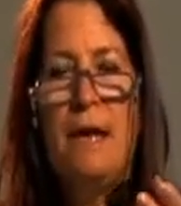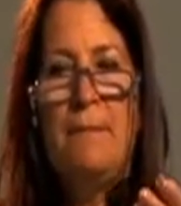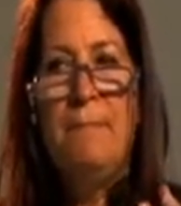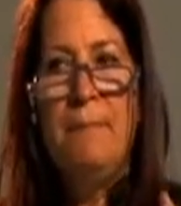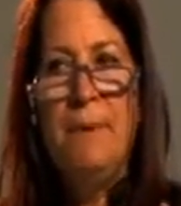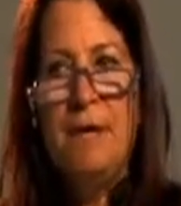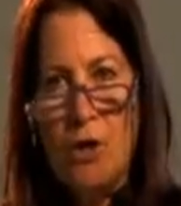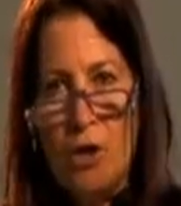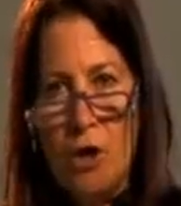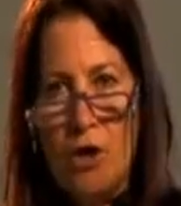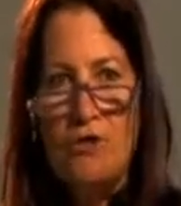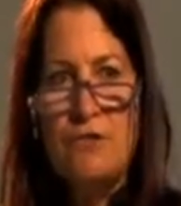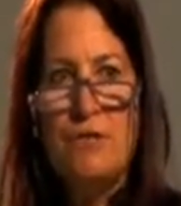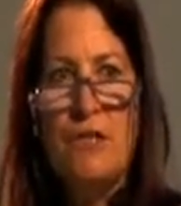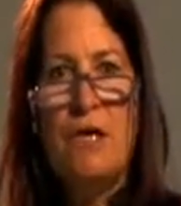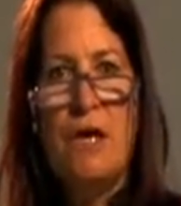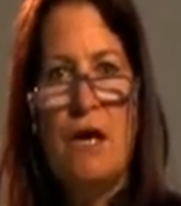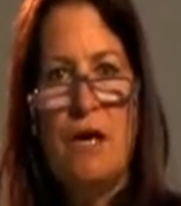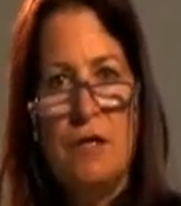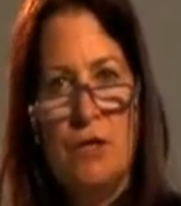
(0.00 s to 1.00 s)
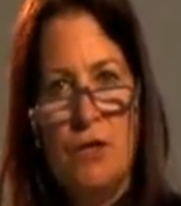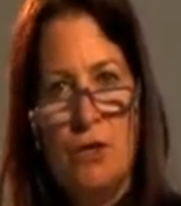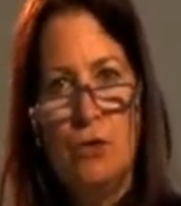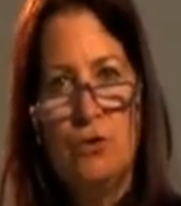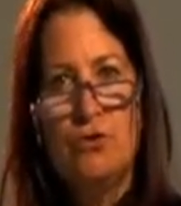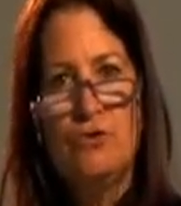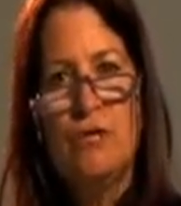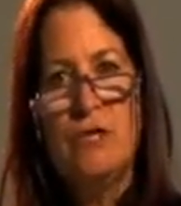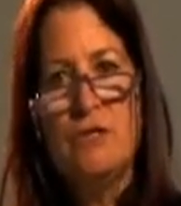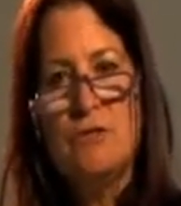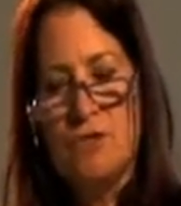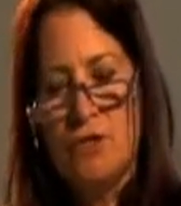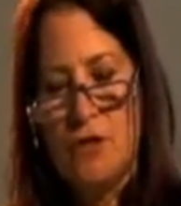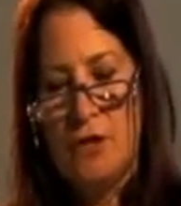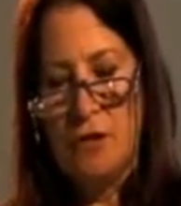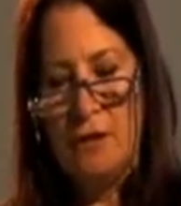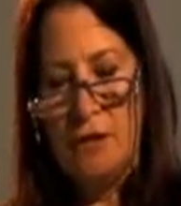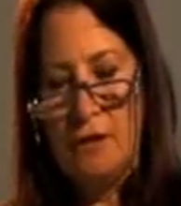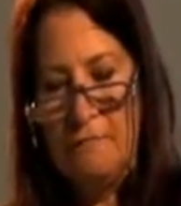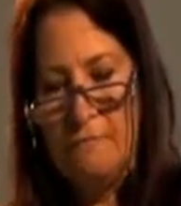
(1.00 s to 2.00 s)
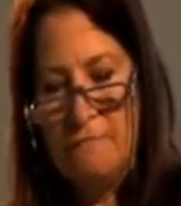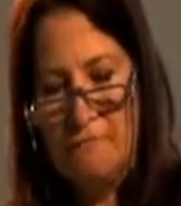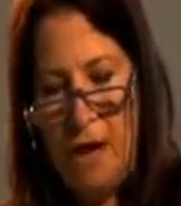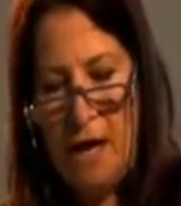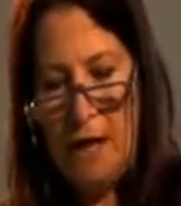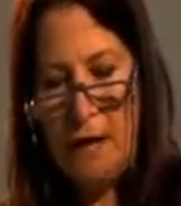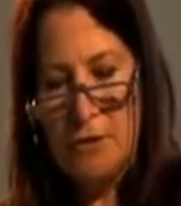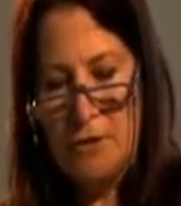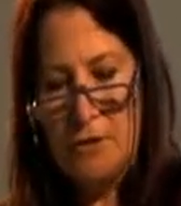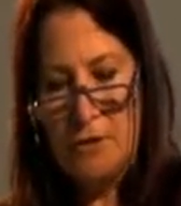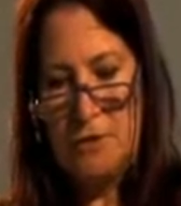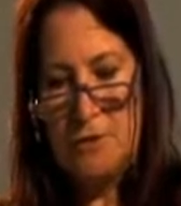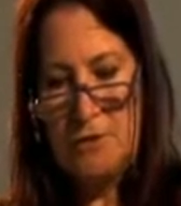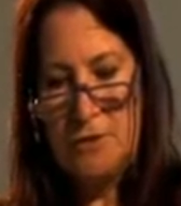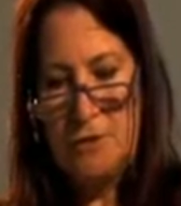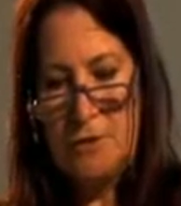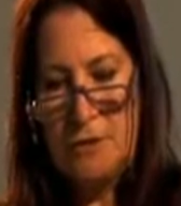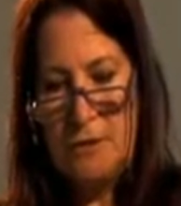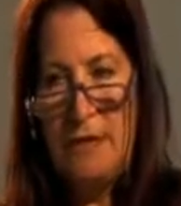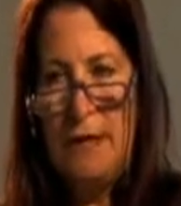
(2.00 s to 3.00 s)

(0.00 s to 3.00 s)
because they are used in certain functions.